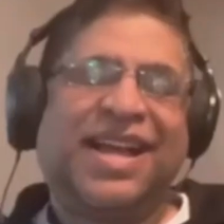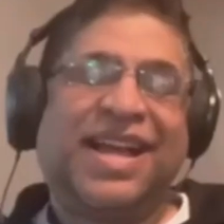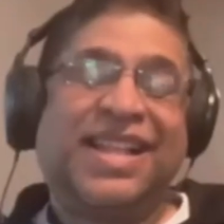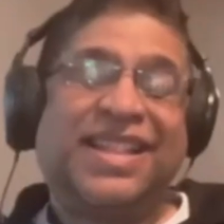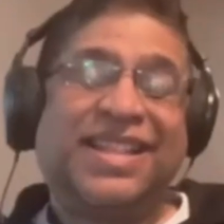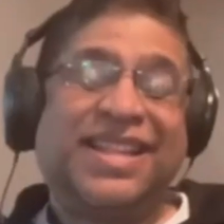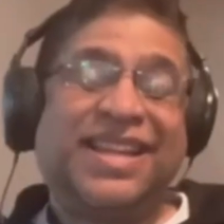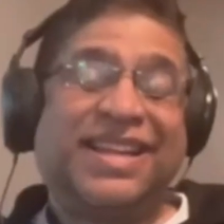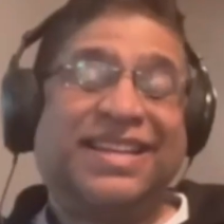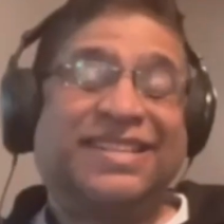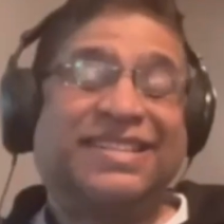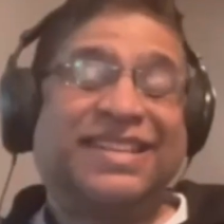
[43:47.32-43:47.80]

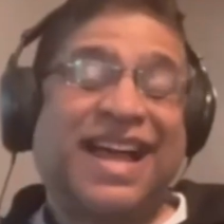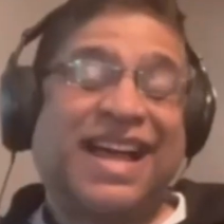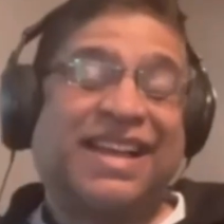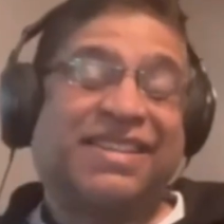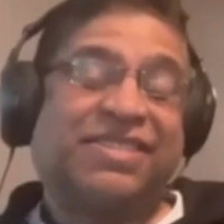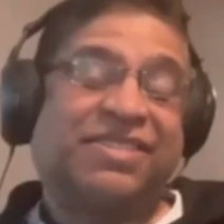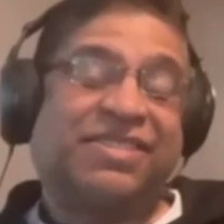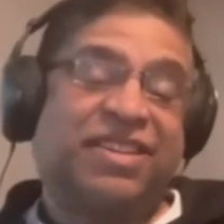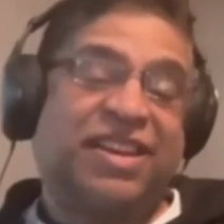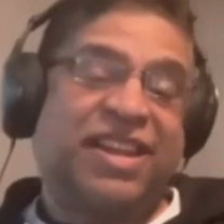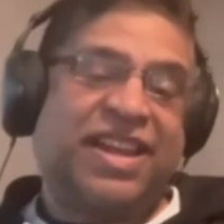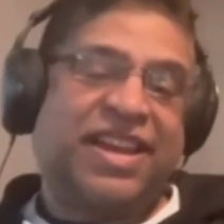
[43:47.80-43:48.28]
There is
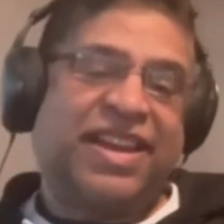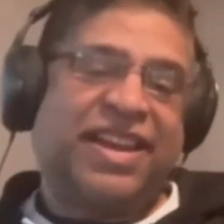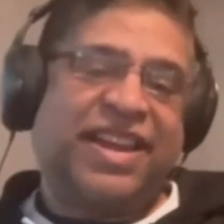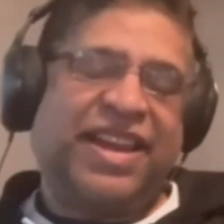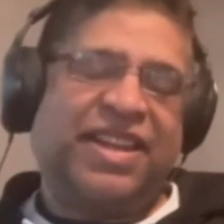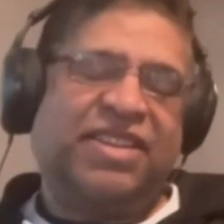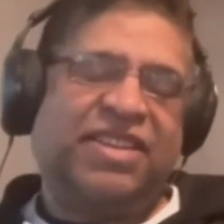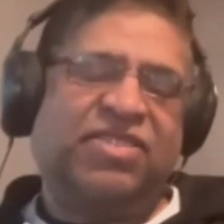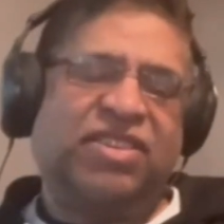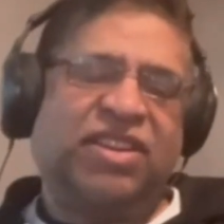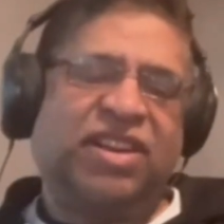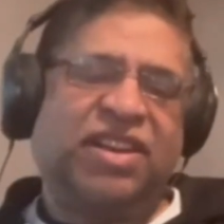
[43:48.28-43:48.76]
actually an
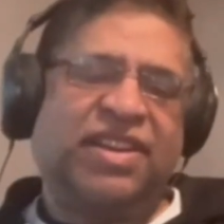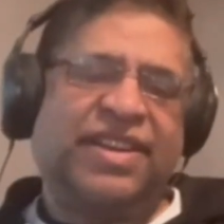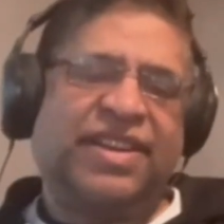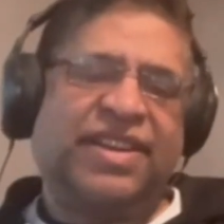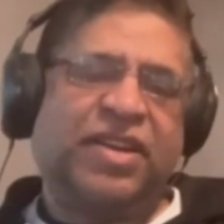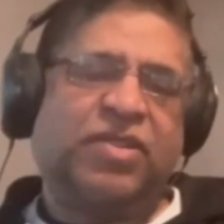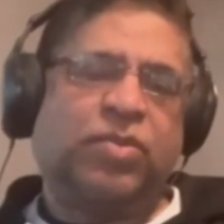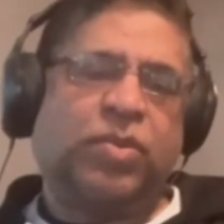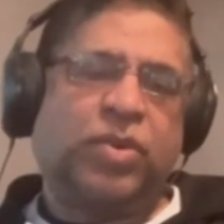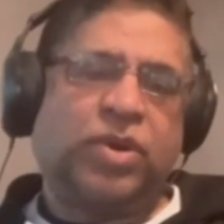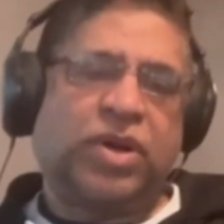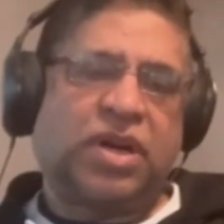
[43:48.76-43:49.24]
angel
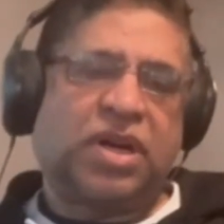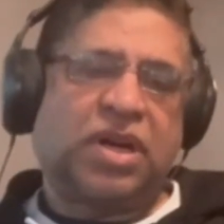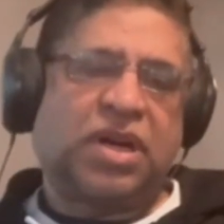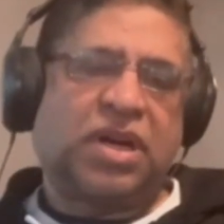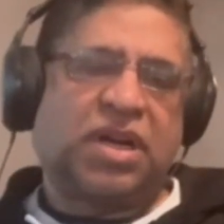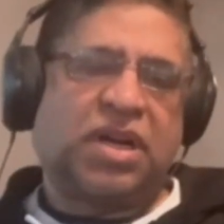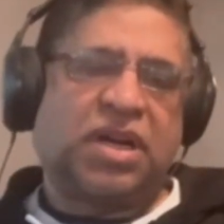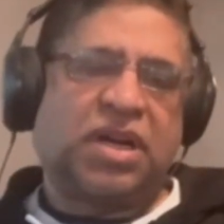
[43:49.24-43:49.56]
network.